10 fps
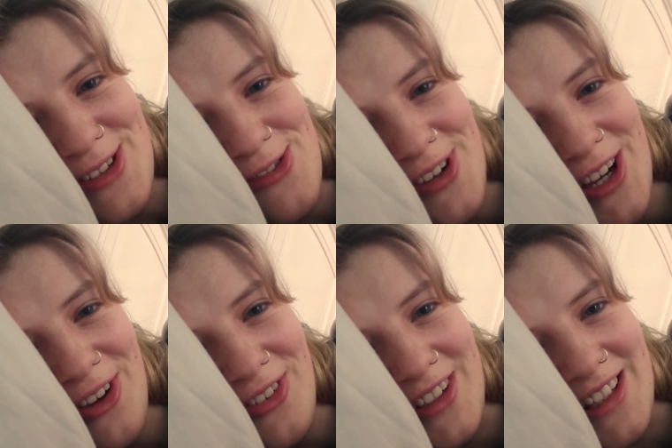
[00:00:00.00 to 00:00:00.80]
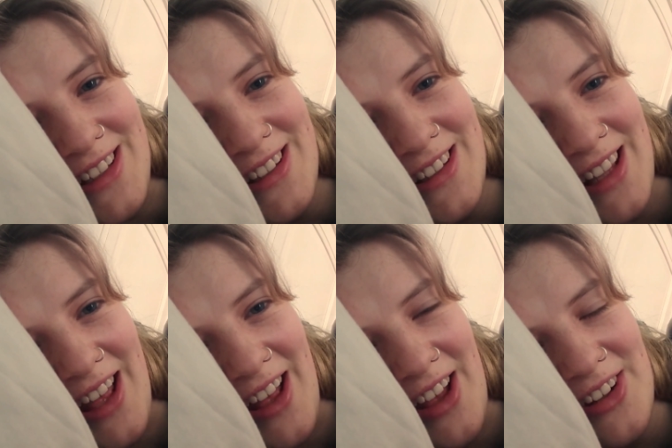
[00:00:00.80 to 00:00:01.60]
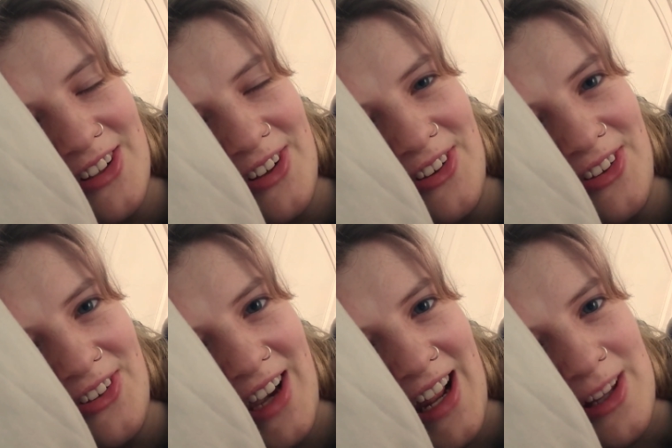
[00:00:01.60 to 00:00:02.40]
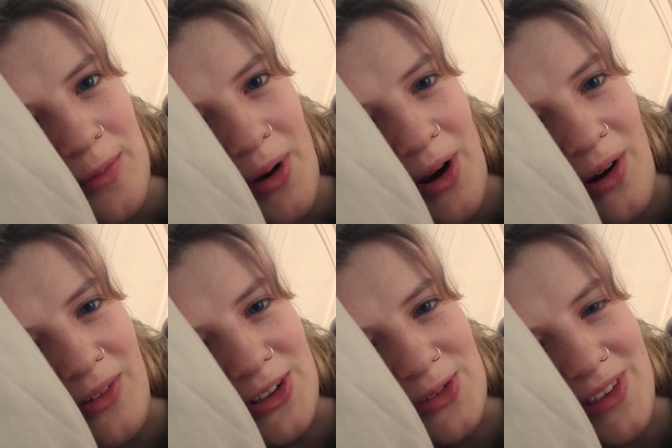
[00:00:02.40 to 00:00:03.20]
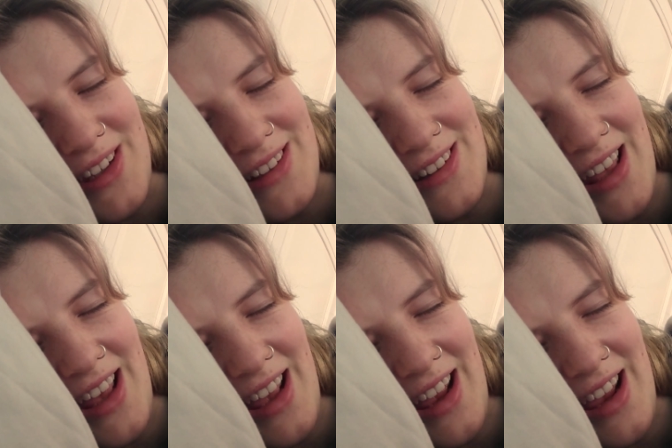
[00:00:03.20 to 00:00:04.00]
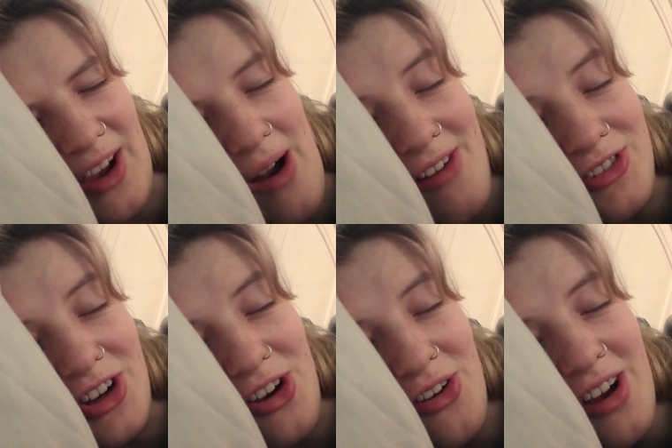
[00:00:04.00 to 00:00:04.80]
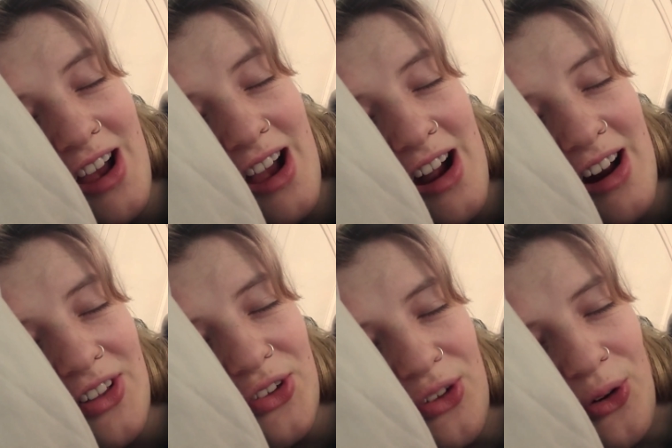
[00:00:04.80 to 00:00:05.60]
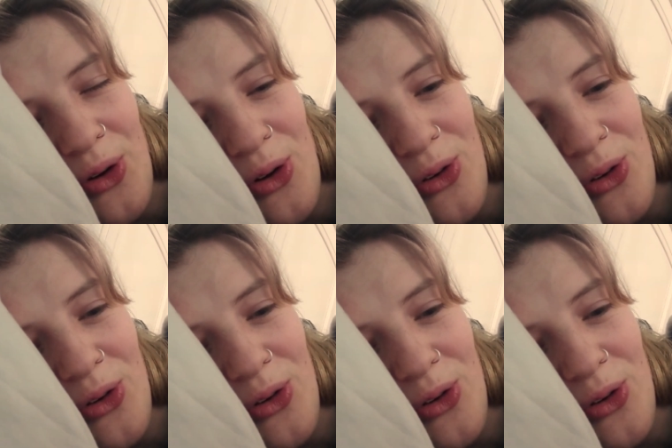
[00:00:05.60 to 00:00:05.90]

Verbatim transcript: do free COVID tests. Uh, two, three days apart, which is what they say you have to do. So